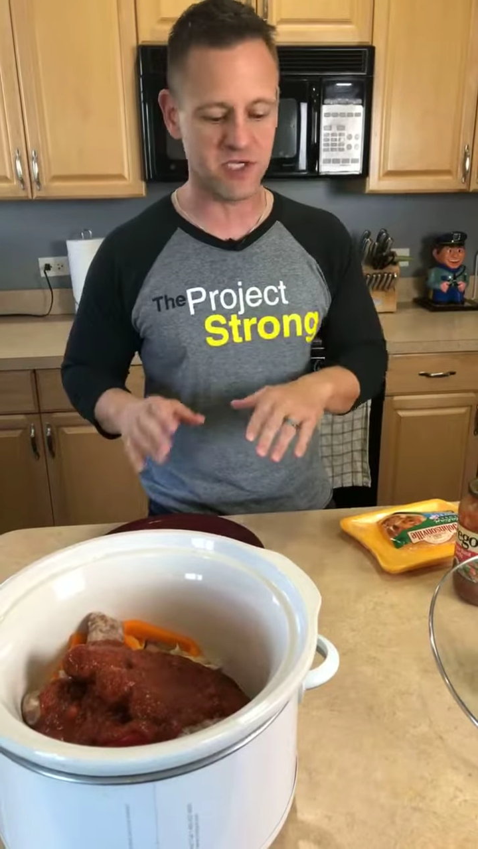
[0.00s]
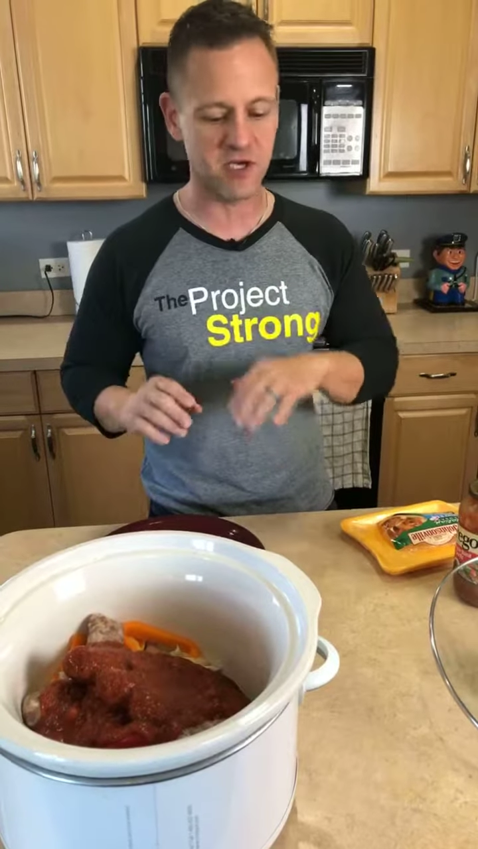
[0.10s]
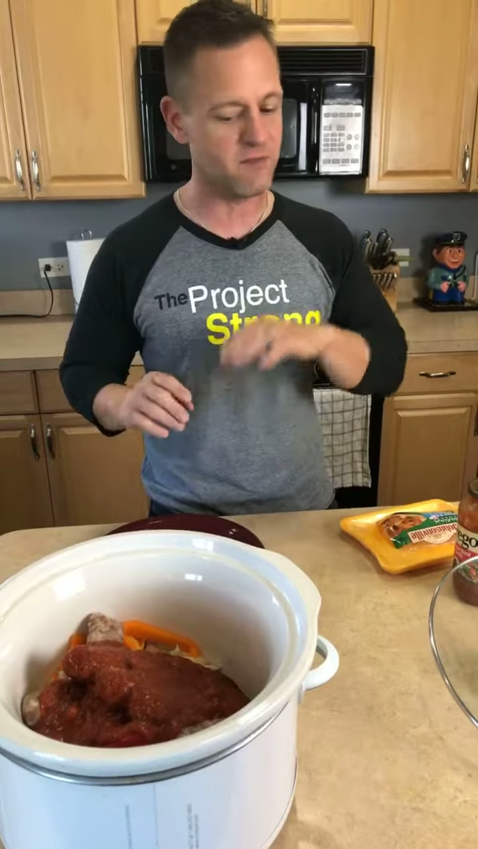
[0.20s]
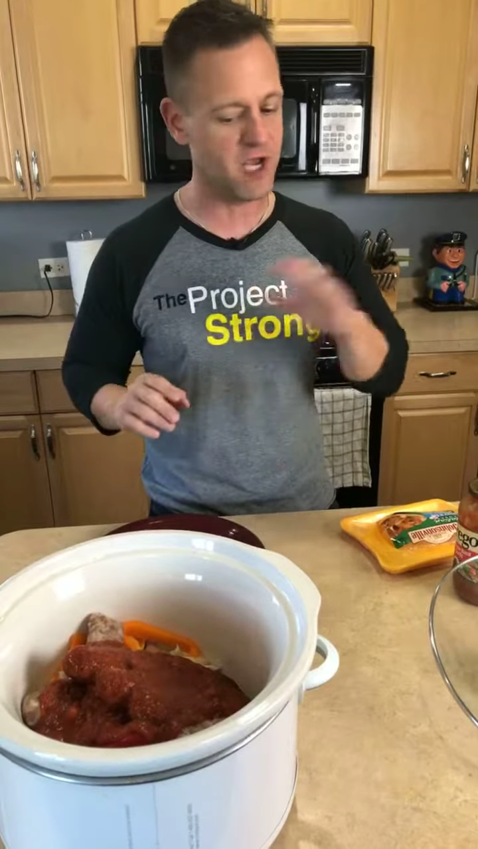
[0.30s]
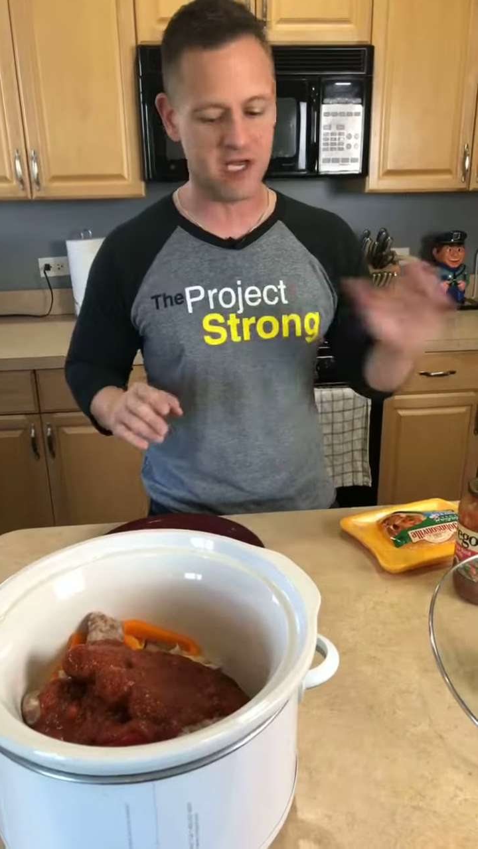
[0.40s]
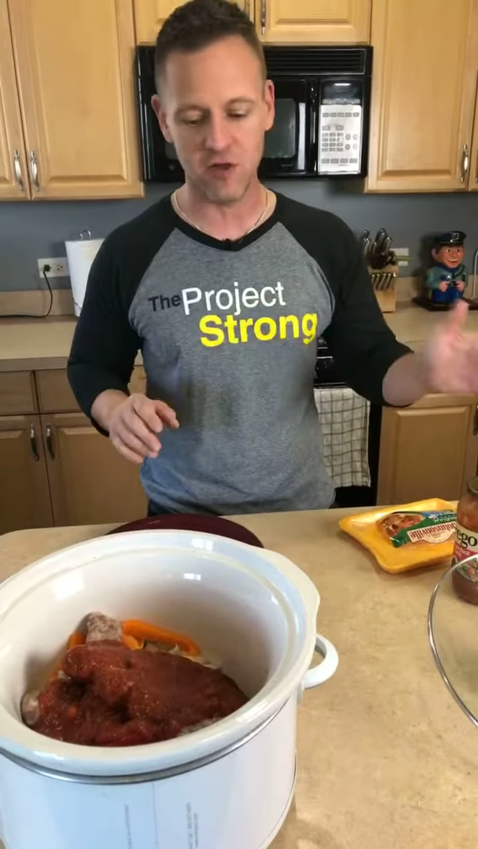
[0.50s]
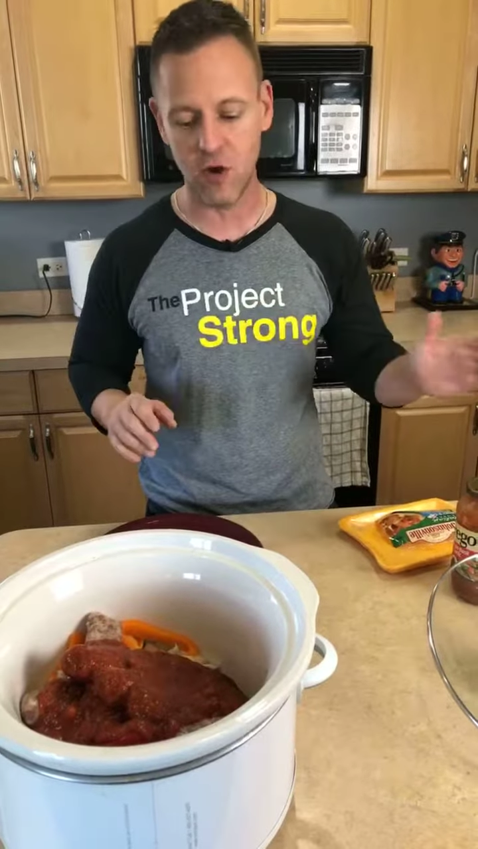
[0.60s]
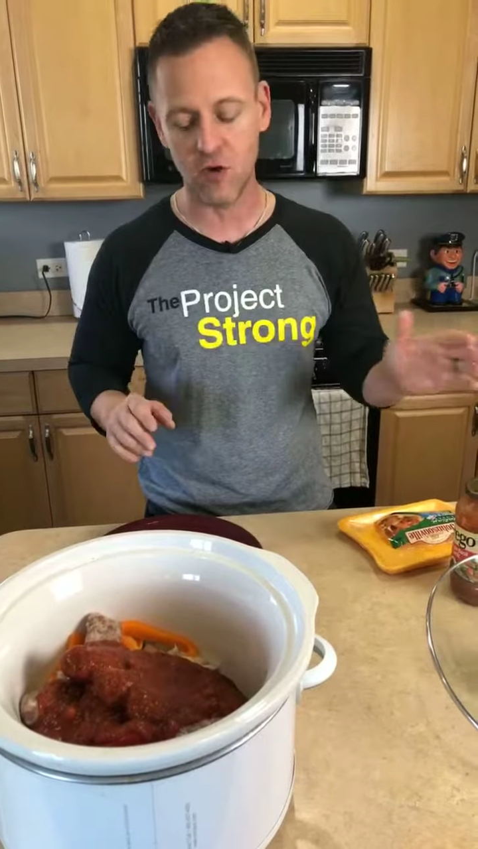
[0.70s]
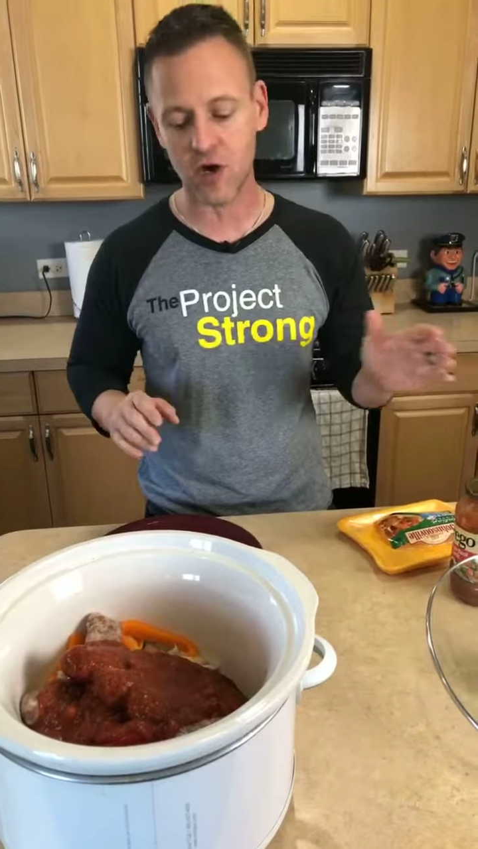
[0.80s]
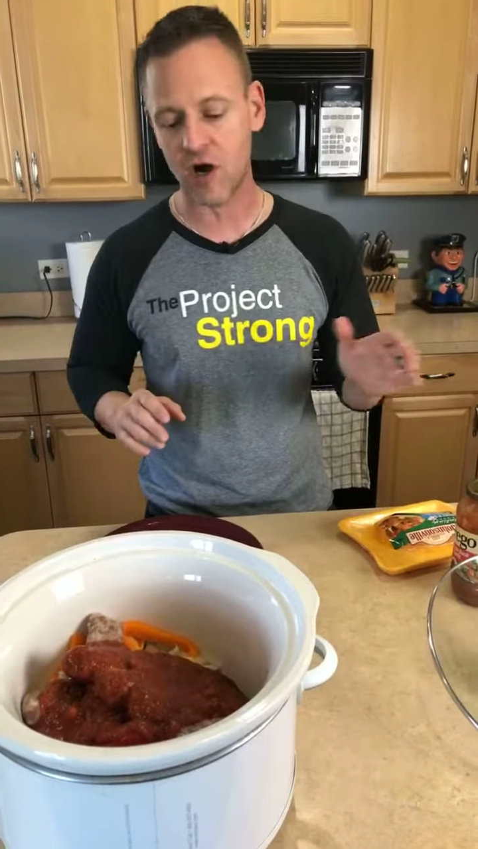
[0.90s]
You can make it
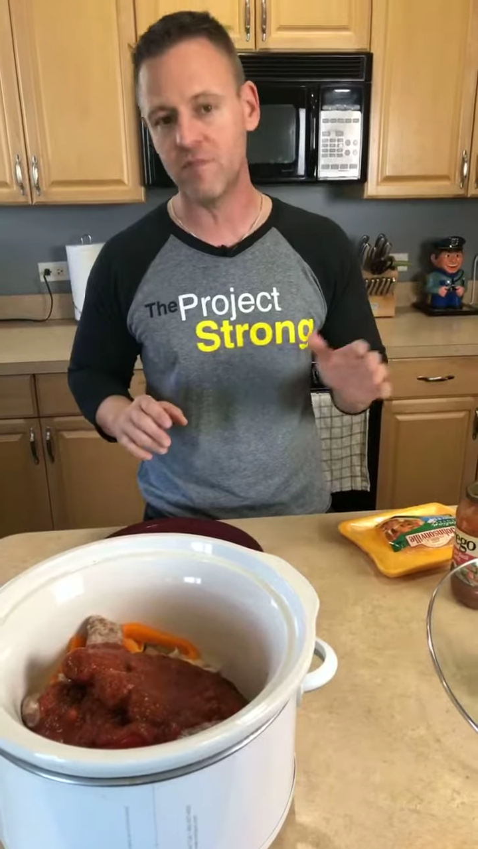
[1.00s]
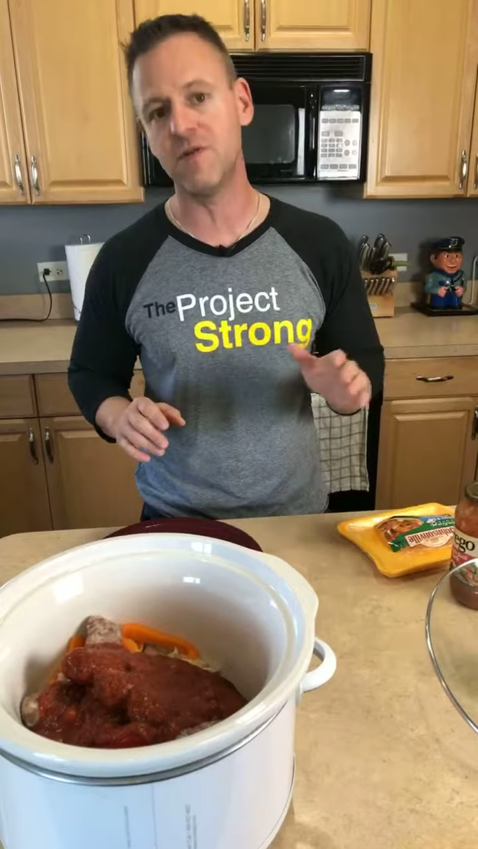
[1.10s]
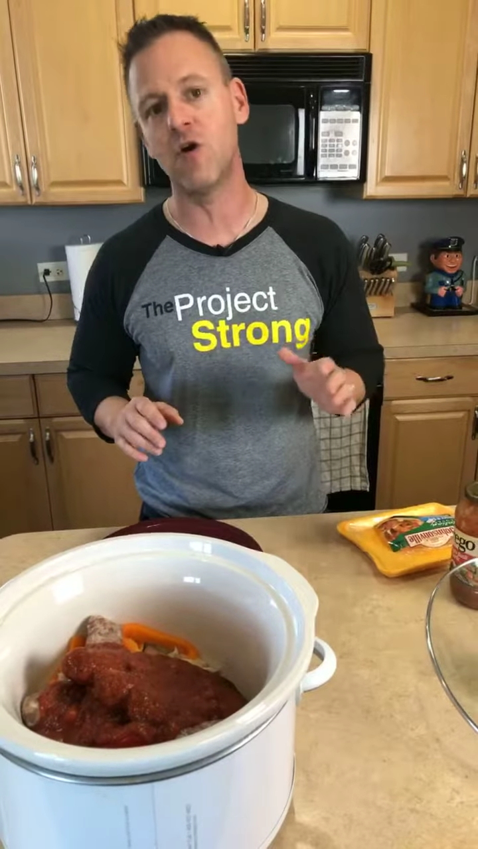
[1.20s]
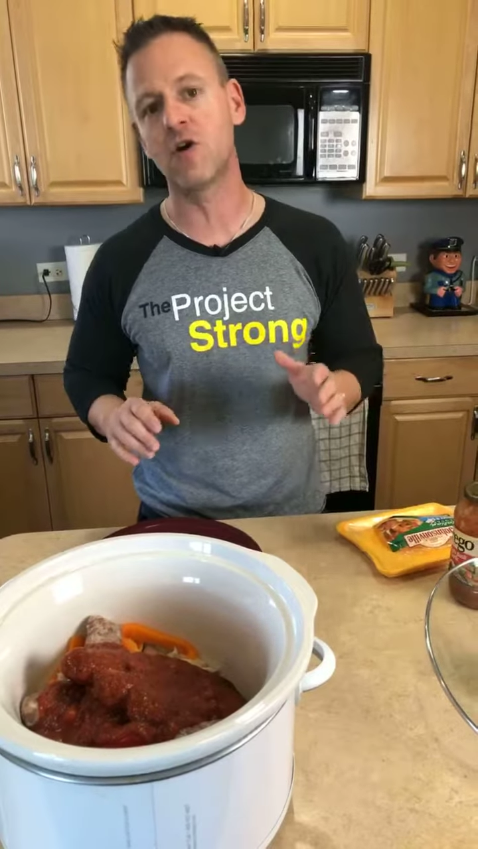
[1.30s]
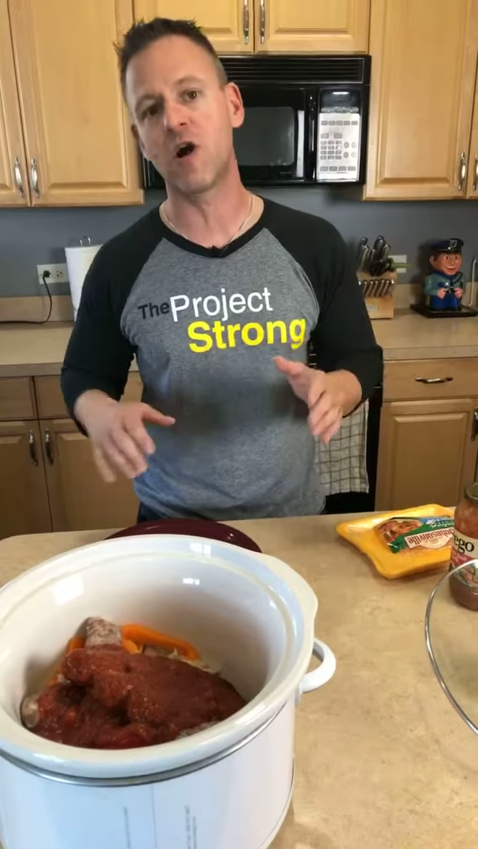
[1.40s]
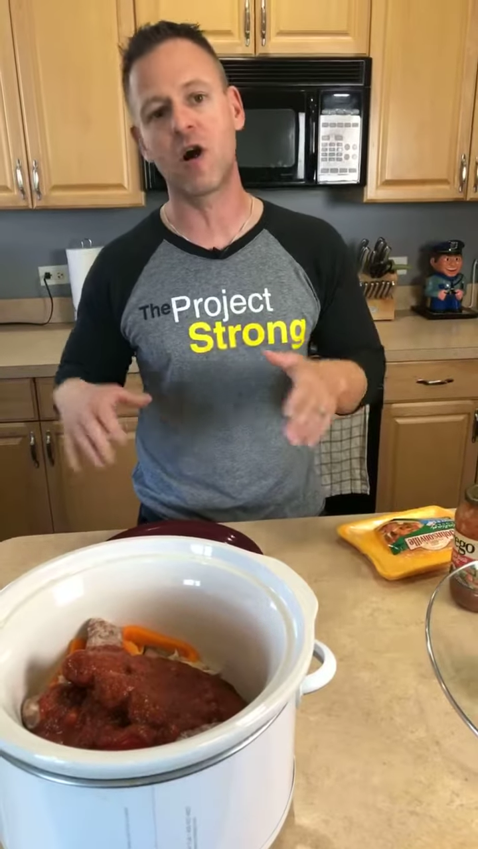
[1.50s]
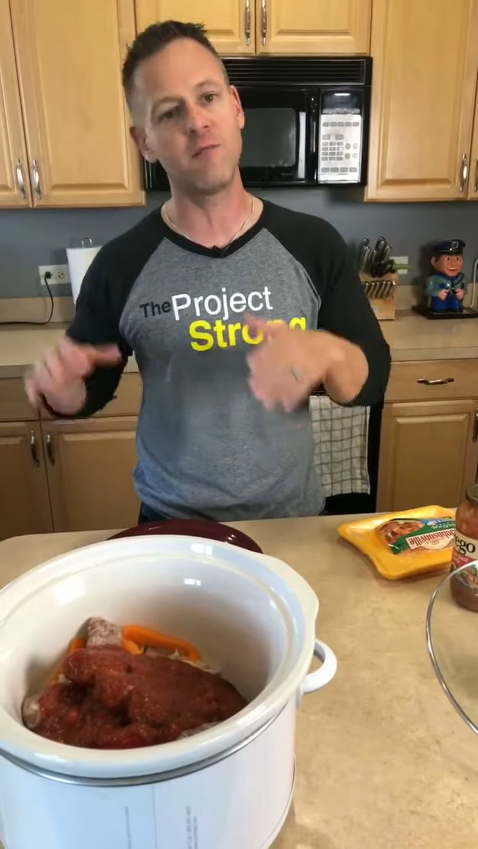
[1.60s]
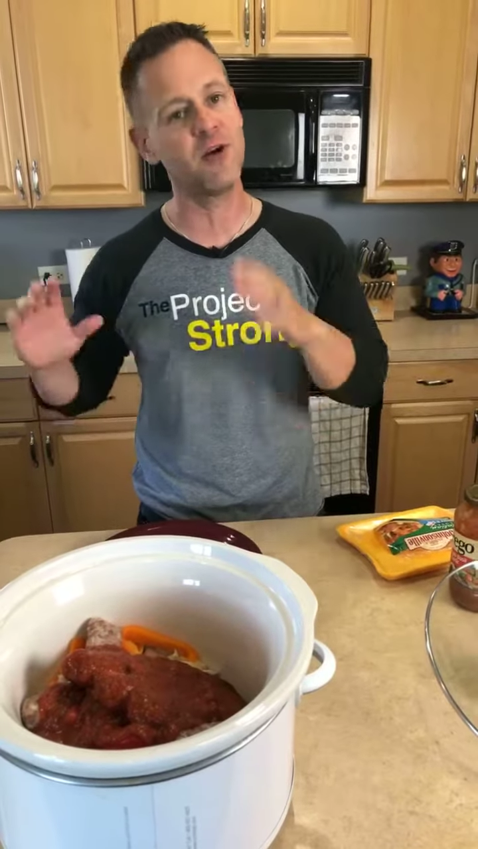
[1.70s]
low carb, no carb.